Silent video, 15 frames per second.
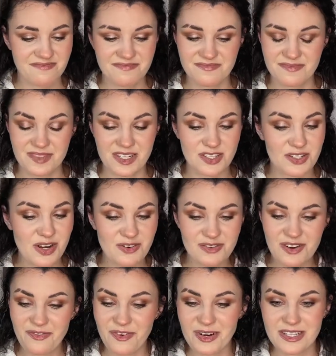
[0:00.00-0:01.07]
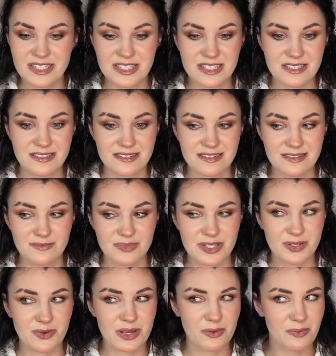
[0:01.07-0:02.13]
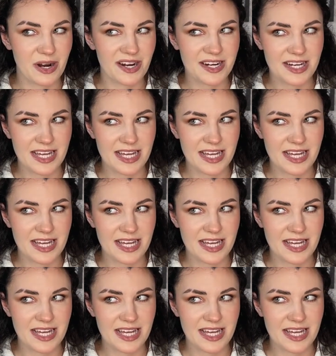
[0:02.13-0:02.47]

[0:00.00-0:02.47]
there's no difference between wearing